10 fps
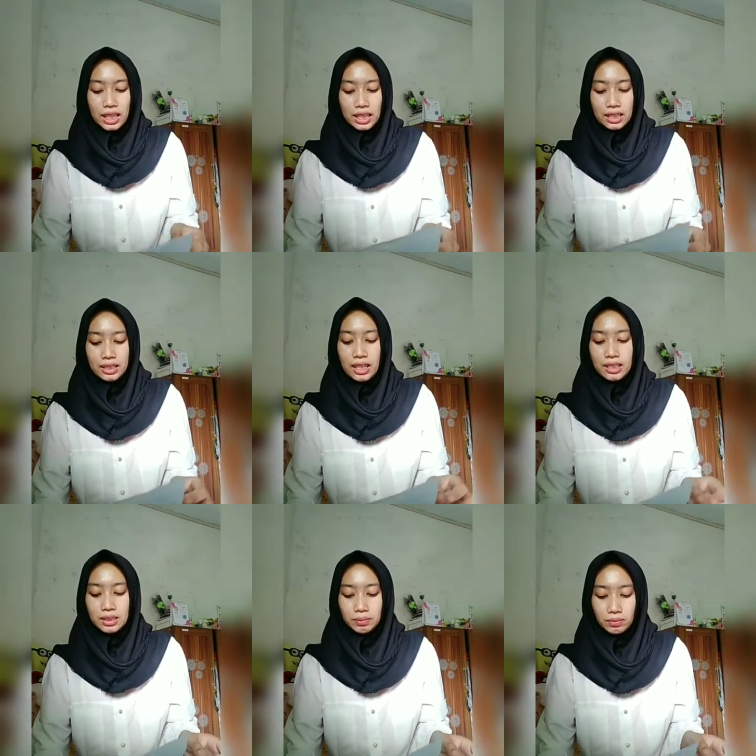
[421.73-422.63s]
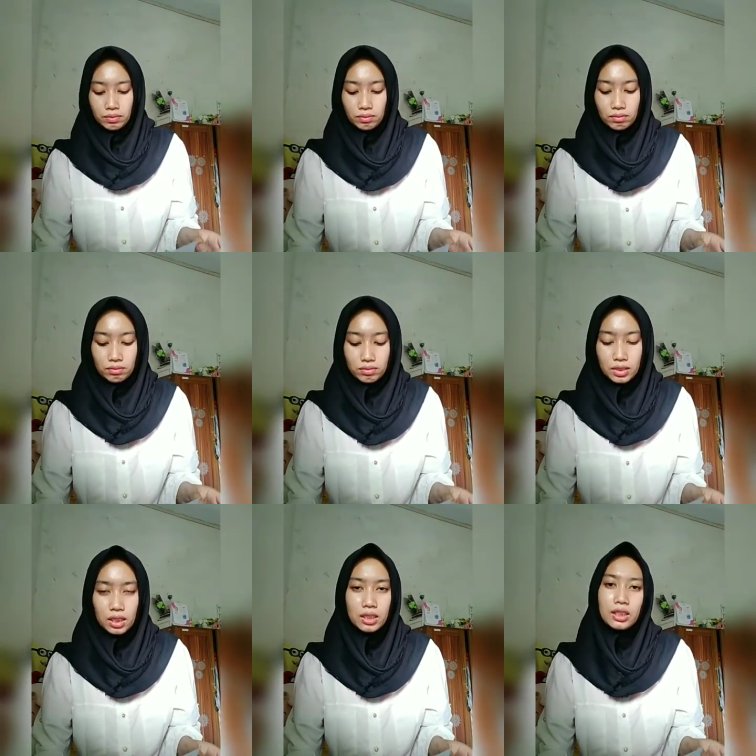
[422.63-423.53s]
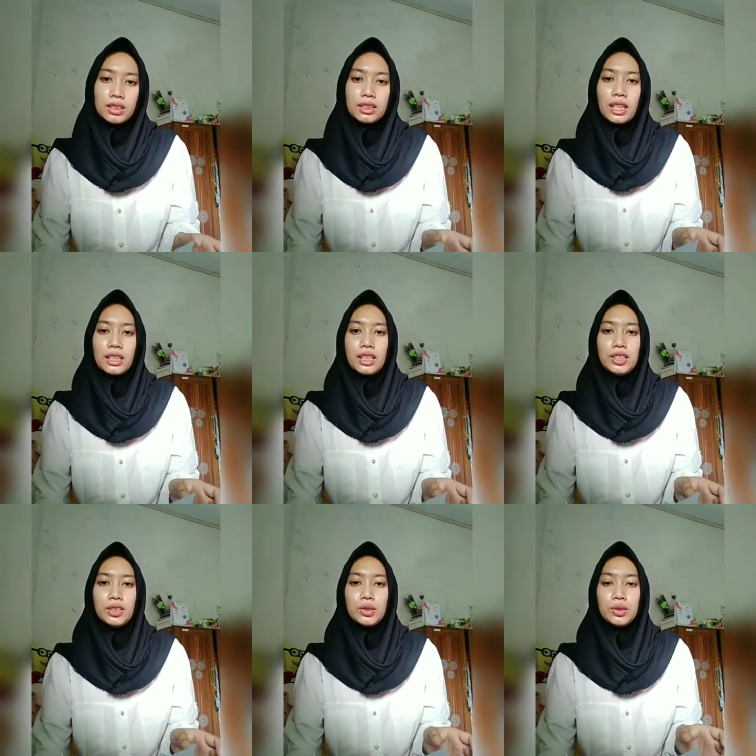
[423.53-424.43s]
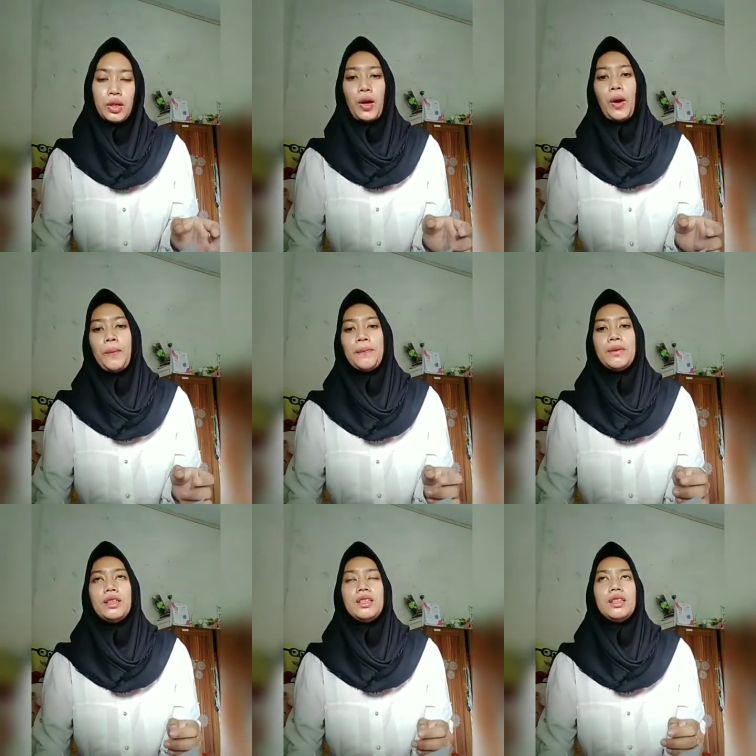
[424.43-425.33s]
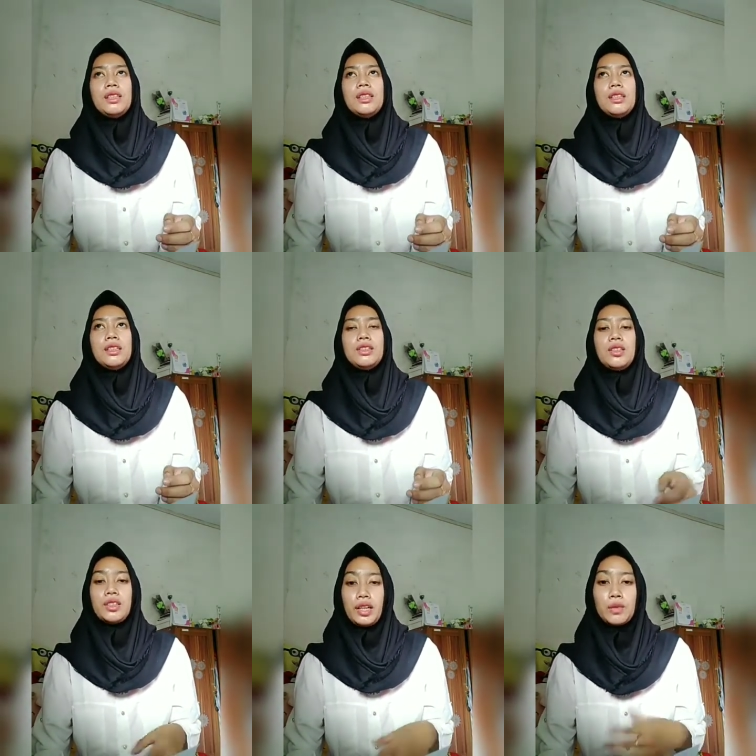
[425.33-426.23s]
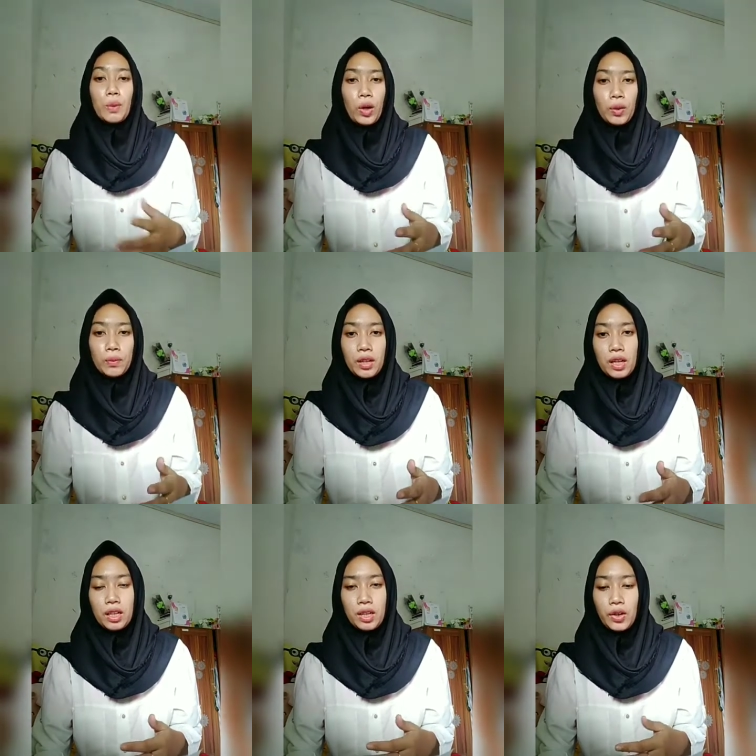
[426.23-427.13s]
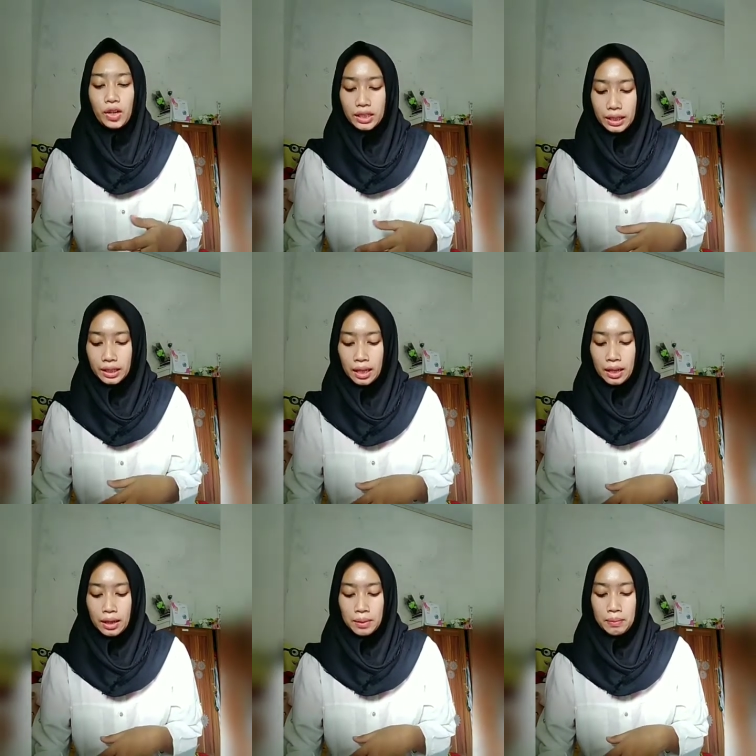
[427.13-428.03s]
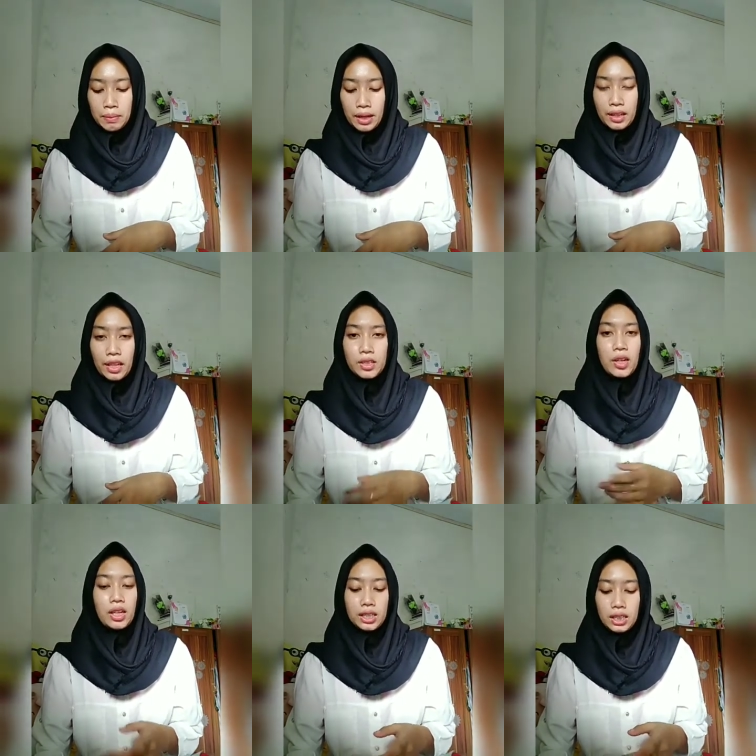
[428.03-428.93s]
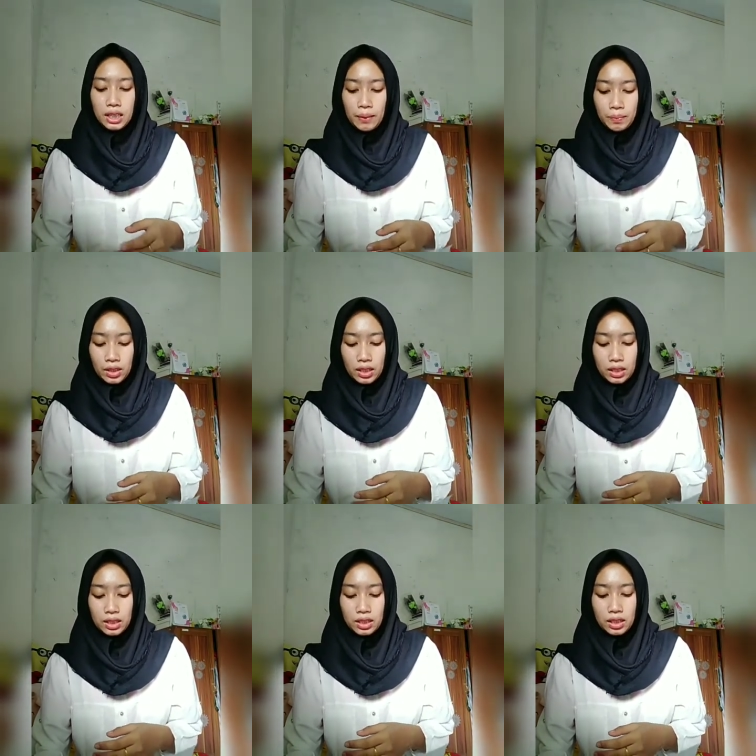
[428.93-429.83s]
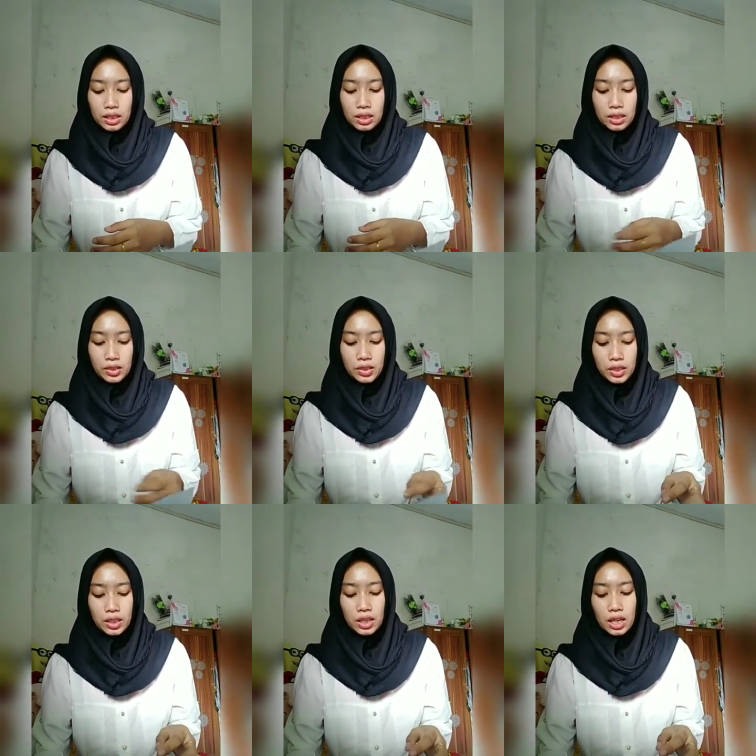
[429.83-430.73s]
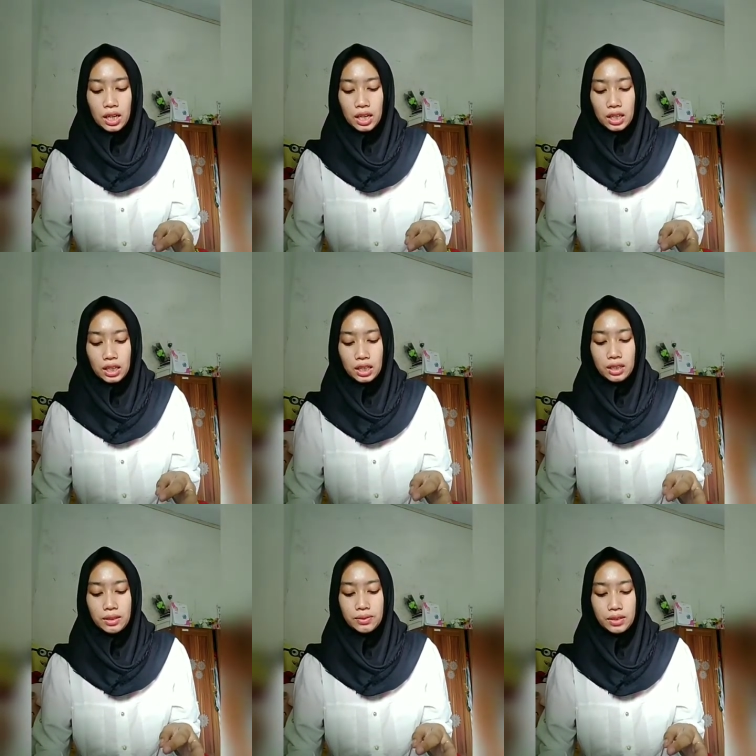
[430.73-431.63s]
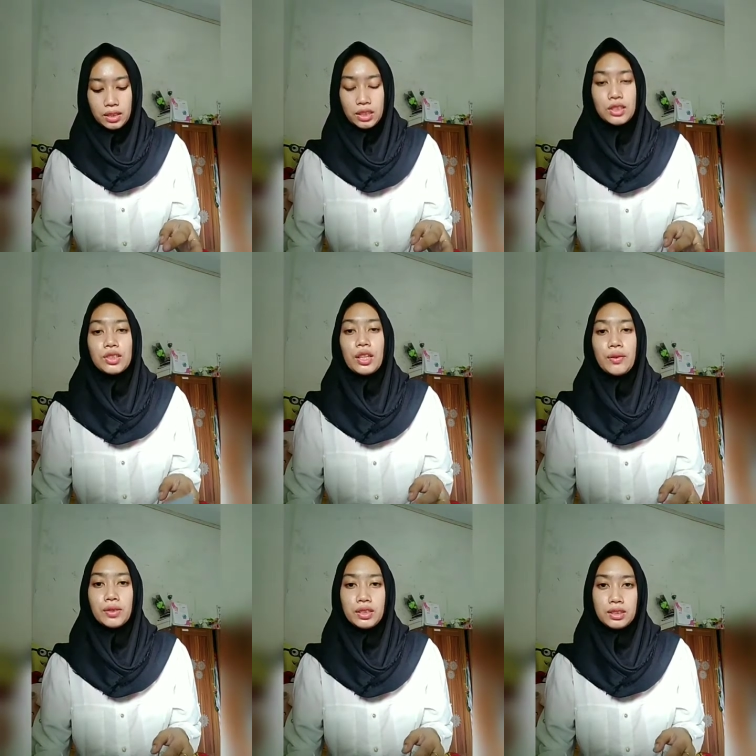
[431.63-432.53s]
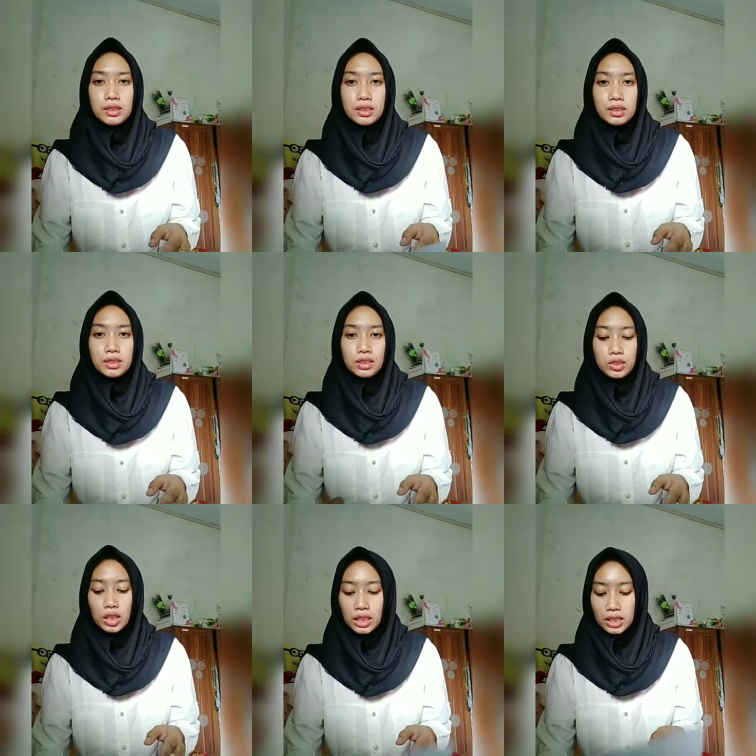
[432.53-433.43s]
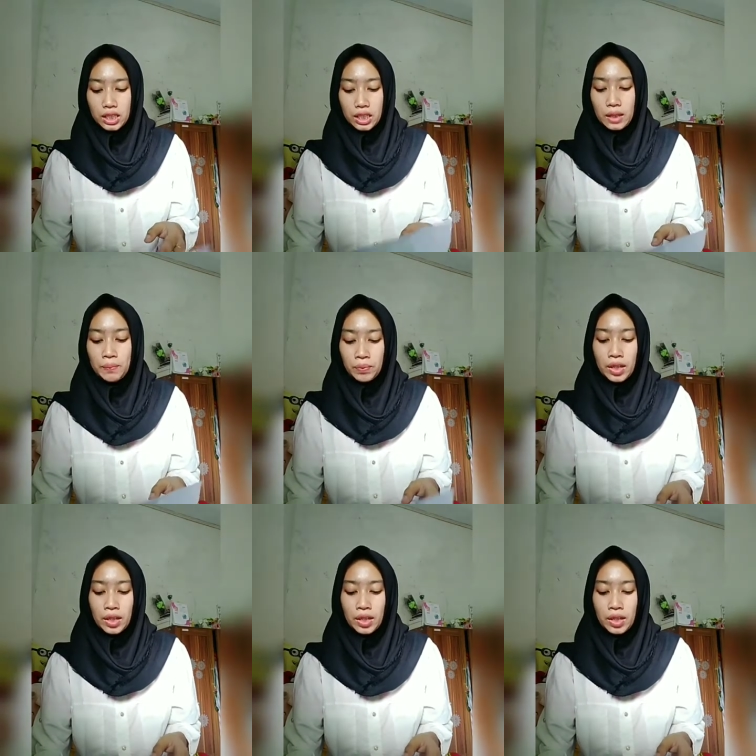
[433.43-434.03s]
And next, strategy to cope not respond according Meng et al. In here I have 7 strategy.